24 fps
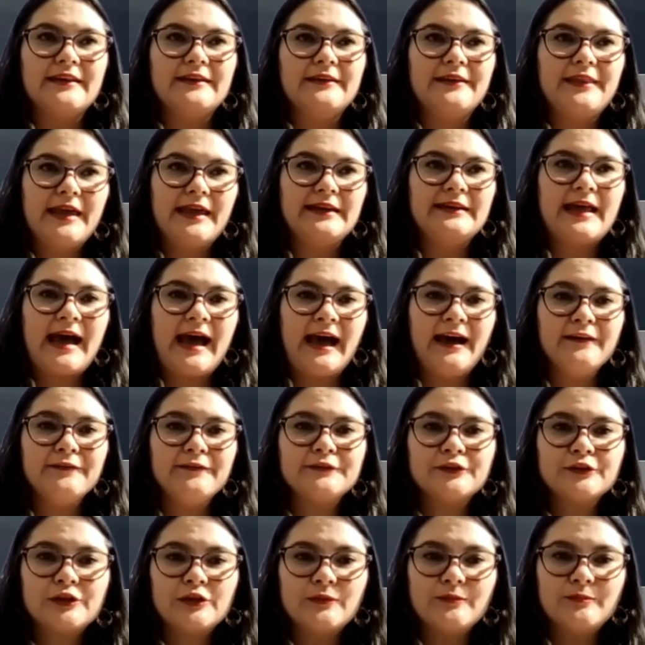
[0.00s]
Then
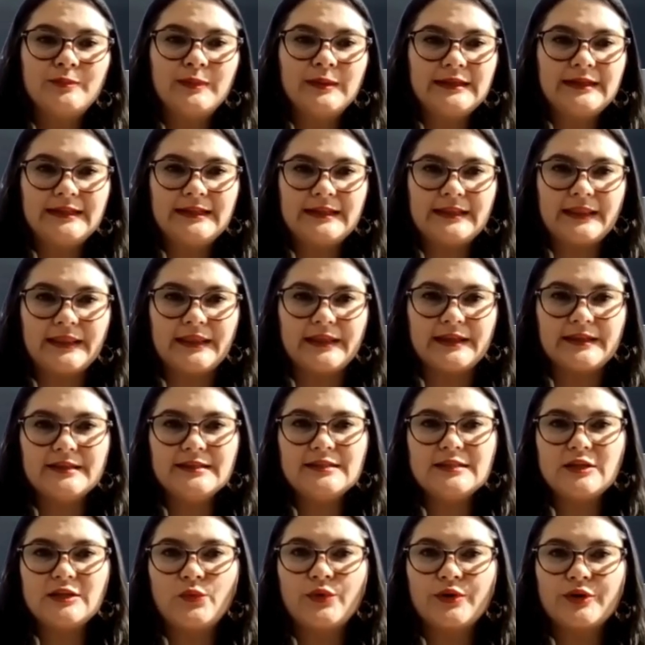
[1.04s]
after completing
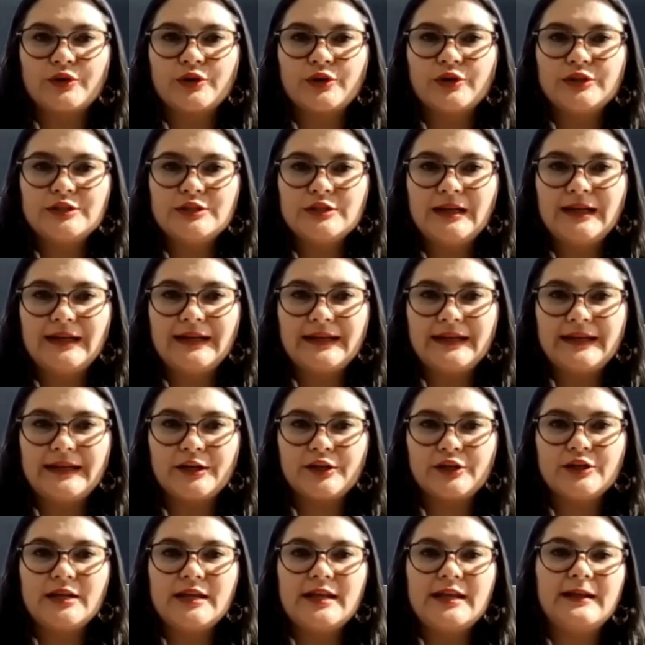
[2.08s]
this, we're going to click
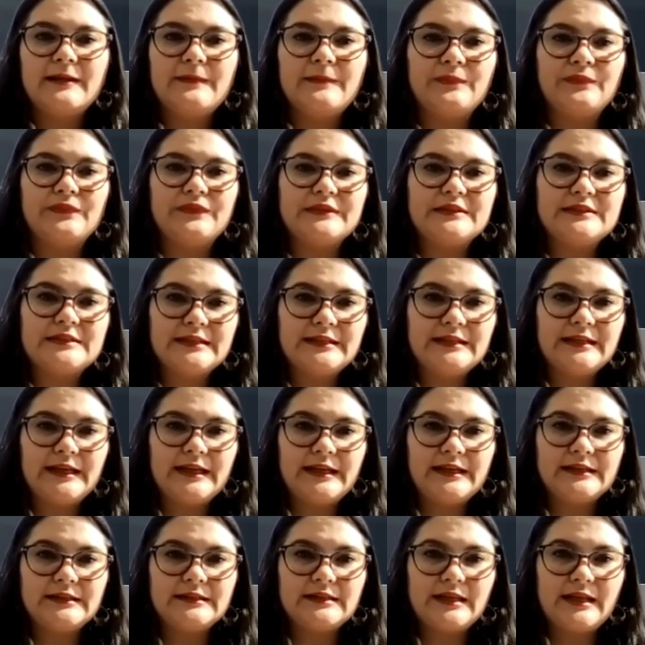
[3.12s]
here
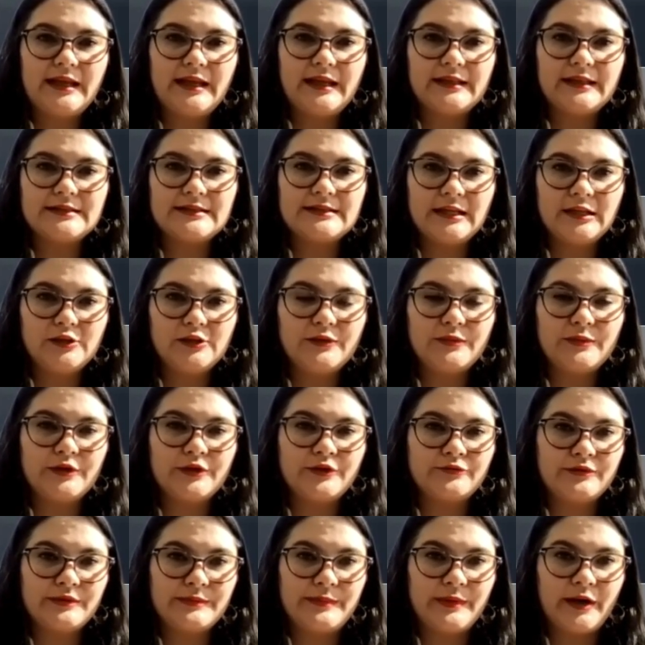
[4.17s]
DNA
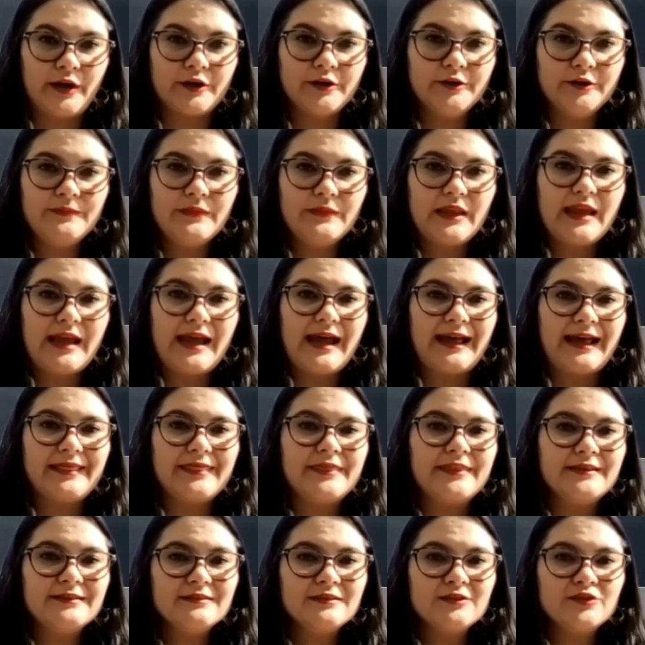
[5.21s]
telomere repair.
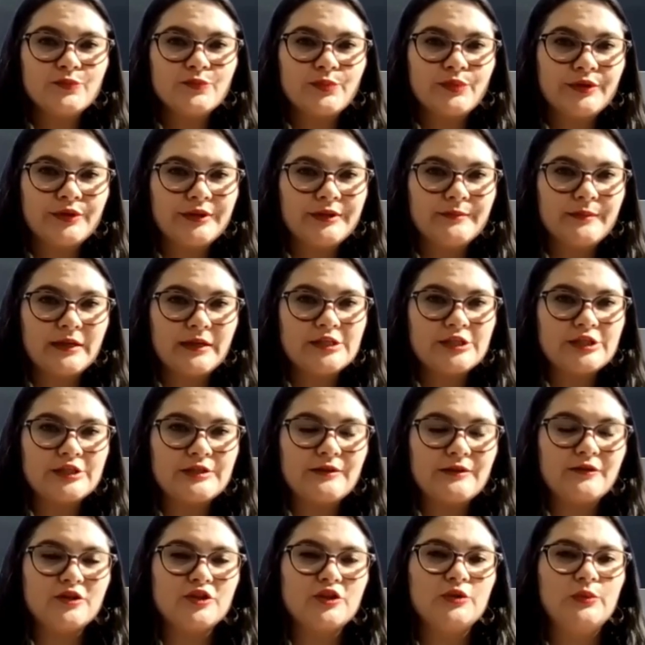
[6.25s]
And this is pretty much
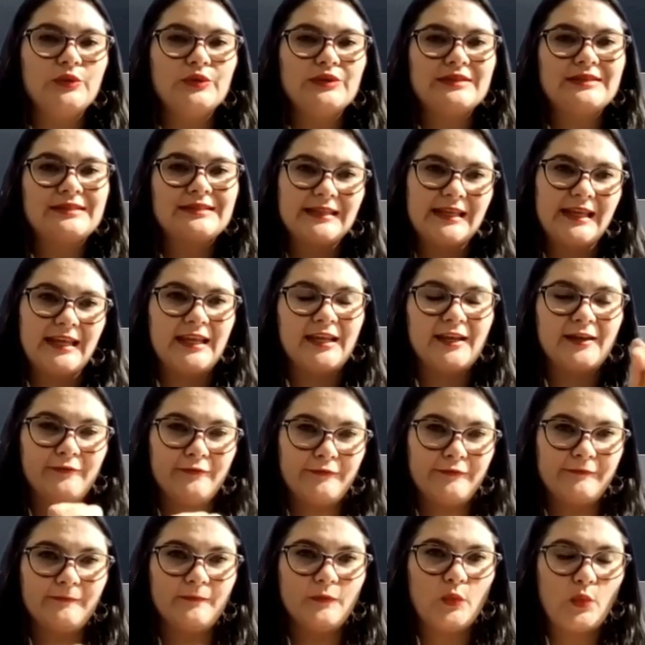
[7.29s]
to
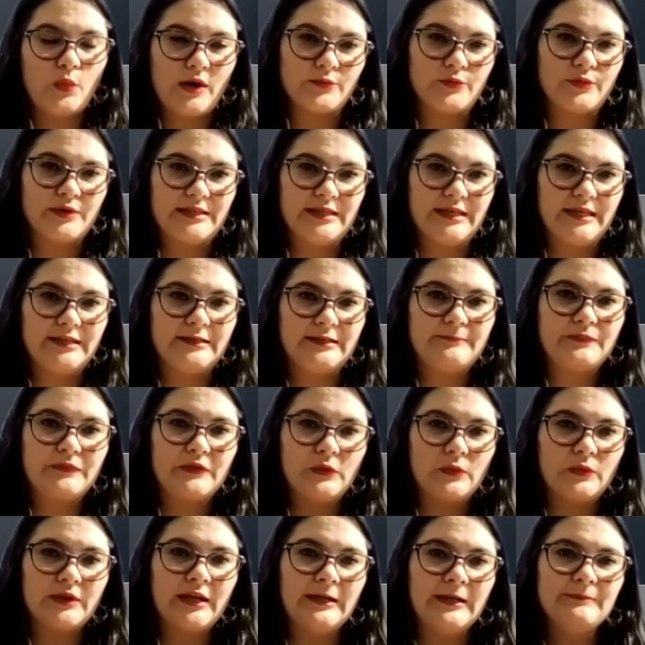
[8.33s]
save what we did,
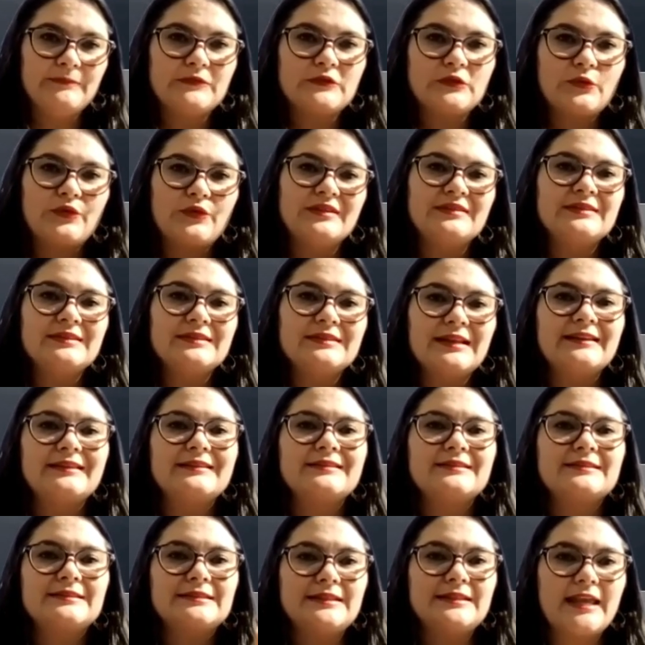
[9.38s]
okay? So this is like
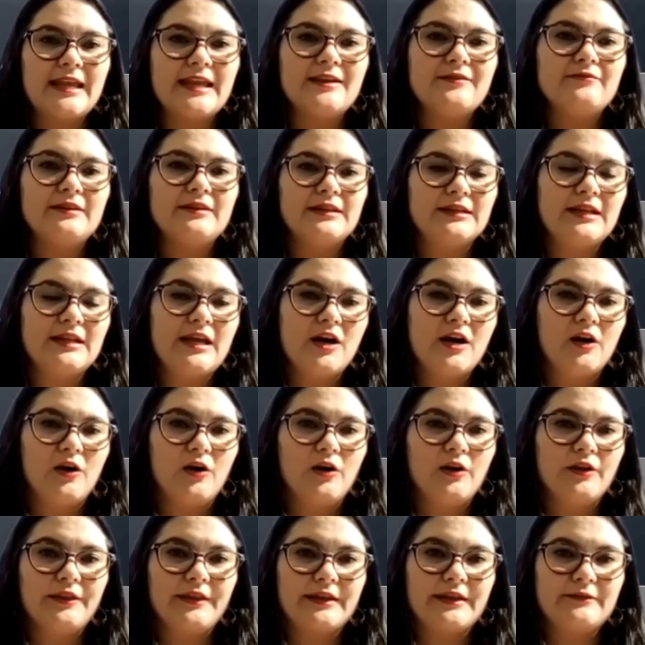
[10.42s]
saving
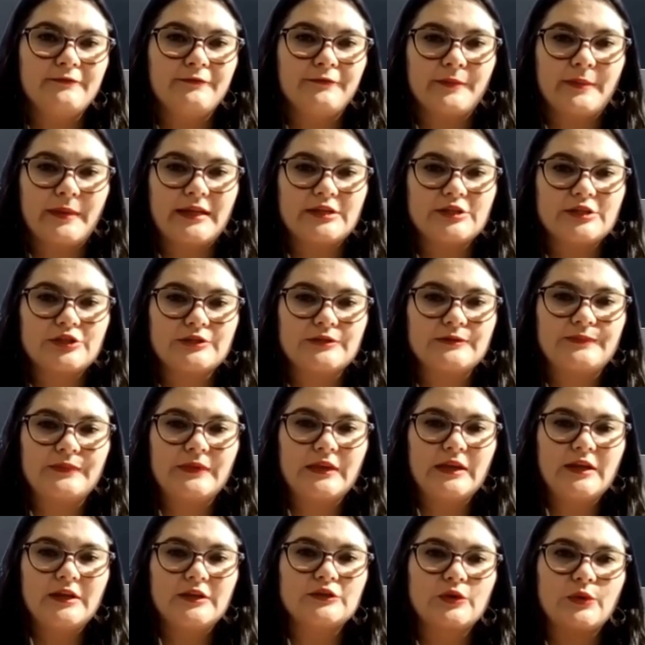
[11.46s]
all that information.
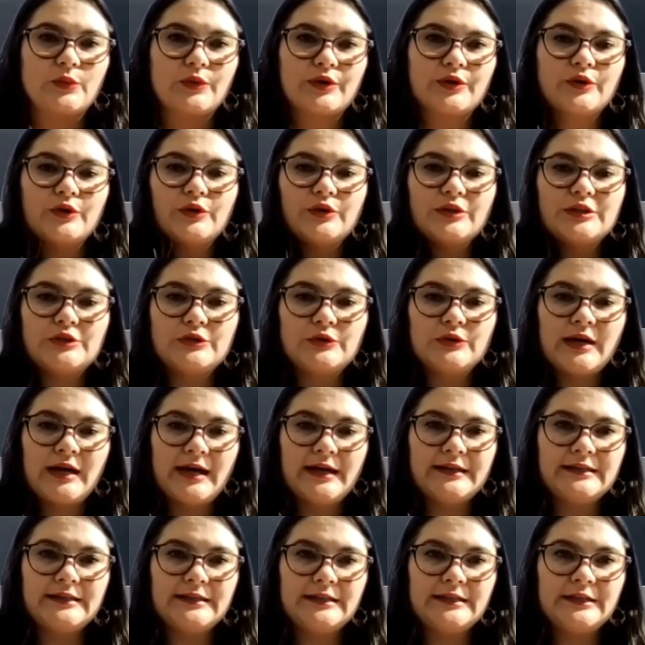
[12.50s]
So we're going to
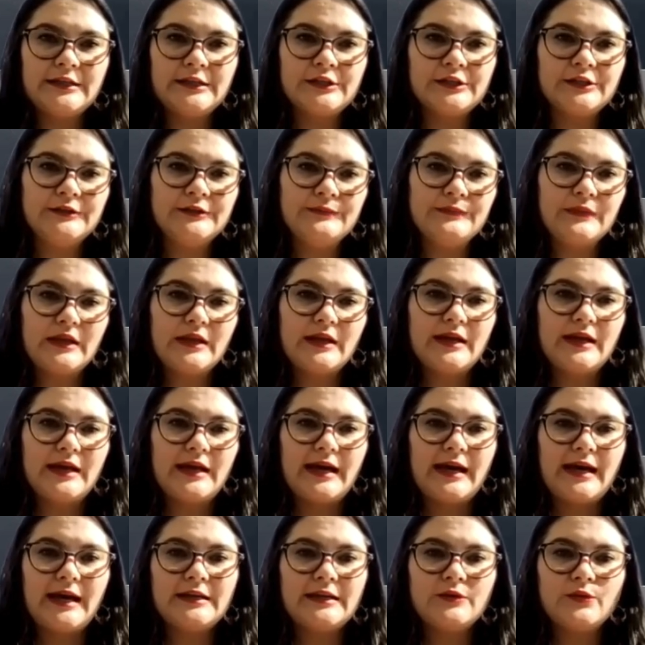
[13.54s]
hide in here
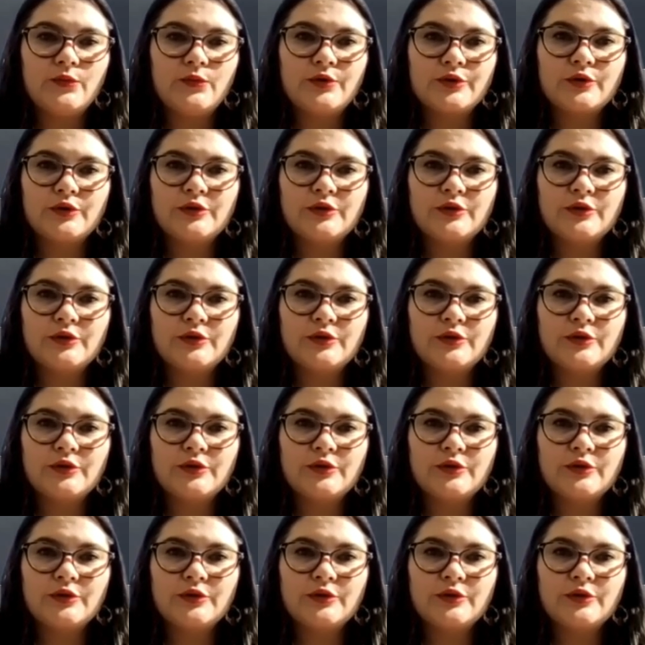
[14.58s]
and we're